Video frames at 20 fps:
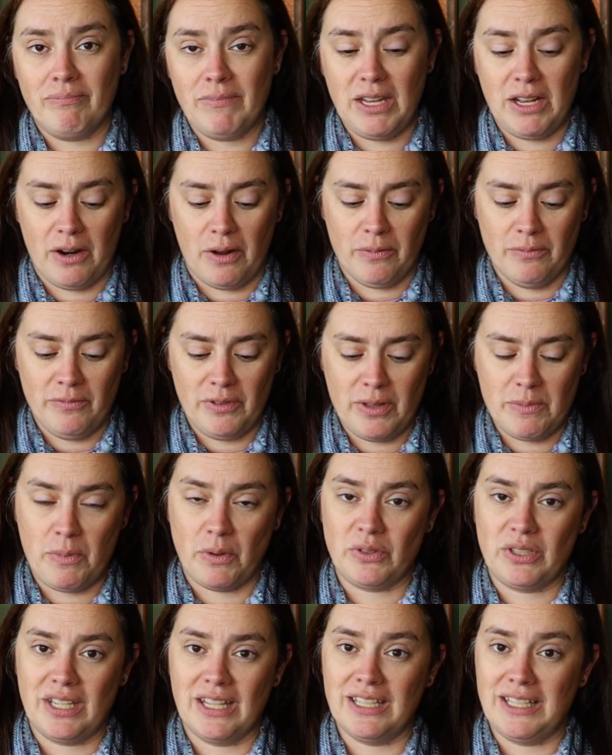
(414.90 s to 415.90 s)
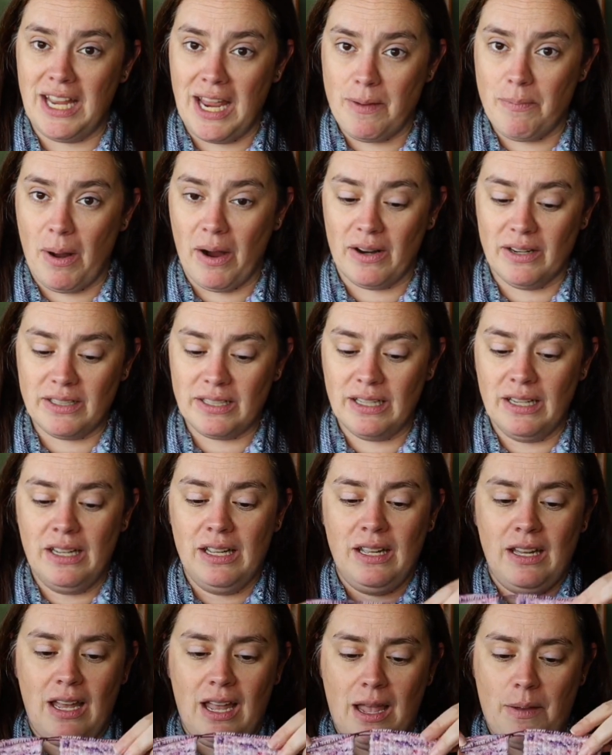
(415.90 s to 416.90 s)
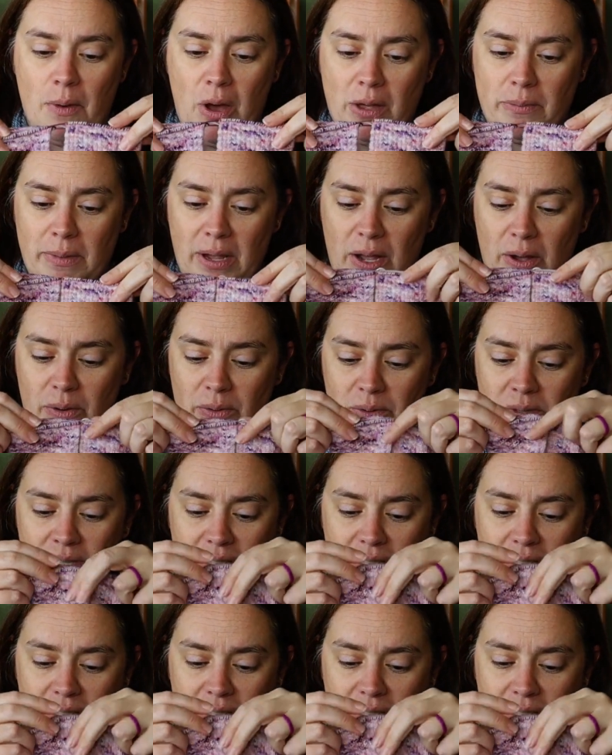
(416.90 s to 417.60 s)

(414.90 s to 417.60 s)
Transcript: you know, for the most of the day part, I'm on my own.